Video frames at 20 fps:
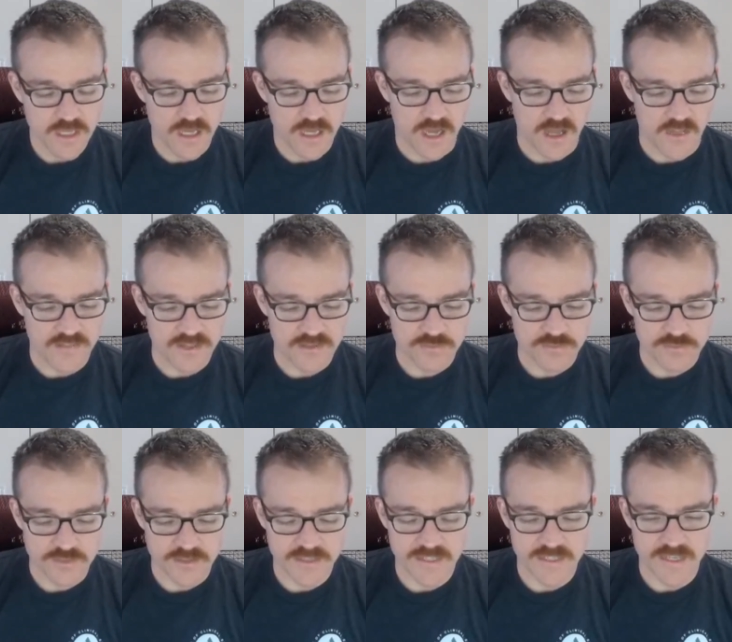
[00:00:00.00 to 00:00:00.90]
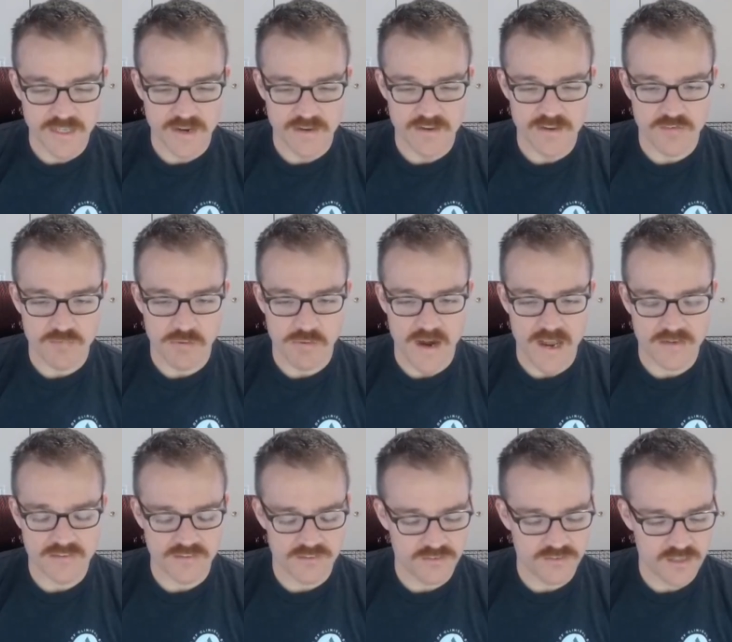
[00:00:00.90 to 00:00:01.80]
Uh, that's really an area of
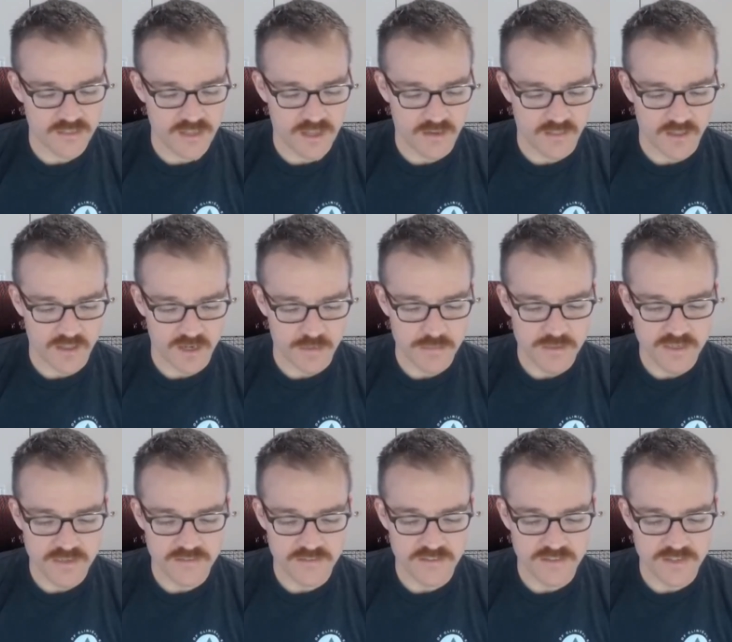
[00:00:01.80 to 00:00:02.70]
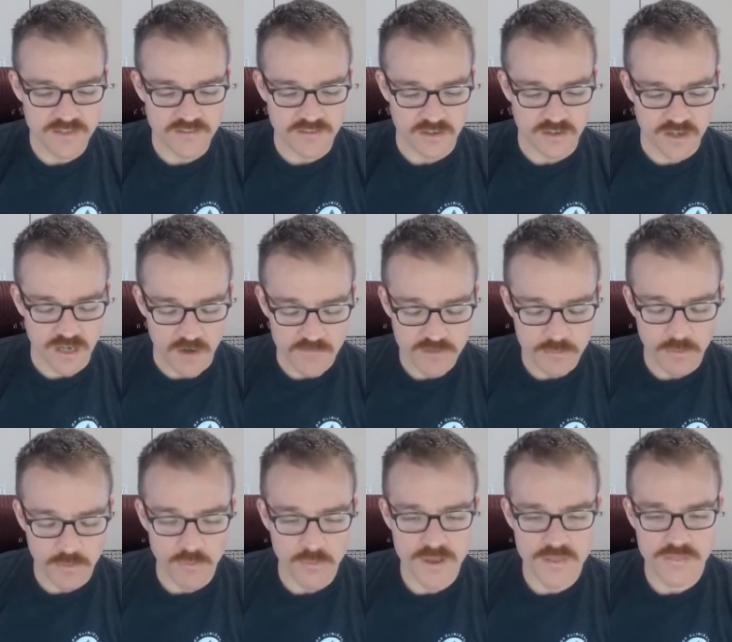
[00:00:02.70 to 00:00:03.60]
practice that not a lot of PTs are
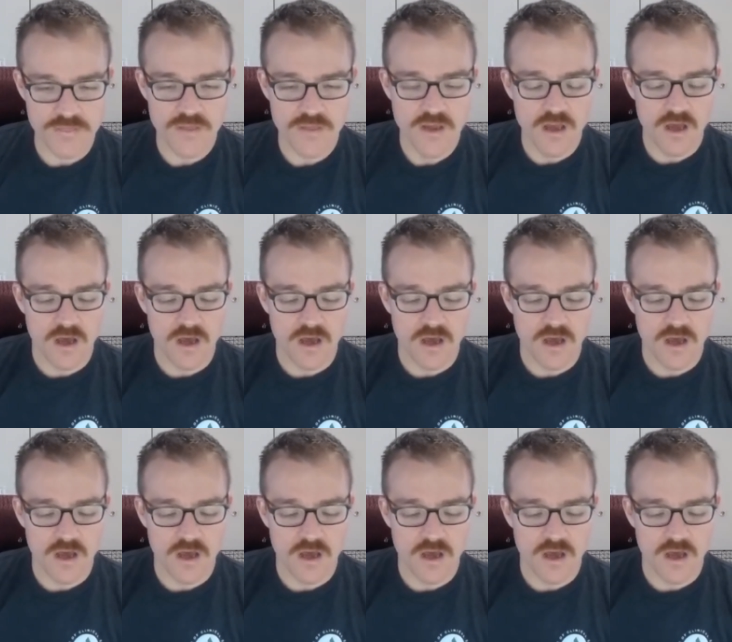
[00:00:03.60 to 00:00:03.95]
comfortable with.